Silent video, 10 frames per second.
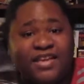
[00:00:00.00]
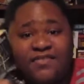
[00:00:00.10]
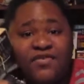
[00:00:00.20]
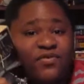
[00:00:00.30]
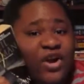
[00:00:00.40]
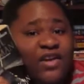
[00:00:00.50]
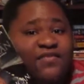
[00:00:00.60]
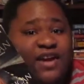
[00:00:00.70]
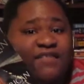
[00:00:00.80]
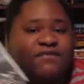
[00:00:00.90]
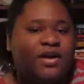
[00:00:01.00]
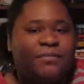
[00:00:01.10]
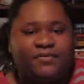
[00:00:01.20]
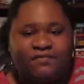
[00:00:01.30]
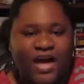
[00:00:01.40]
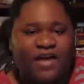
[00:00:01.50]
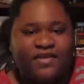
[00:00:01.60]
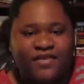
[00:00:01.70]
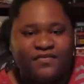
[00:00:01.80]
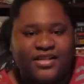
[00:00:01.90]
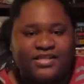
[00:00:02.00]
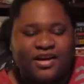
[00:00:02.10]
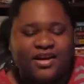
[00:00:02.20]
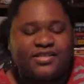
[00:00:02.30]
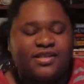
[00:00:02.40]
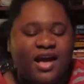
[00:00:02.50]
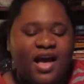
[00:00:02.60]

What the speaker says: Gave it 5 out of 5 stars.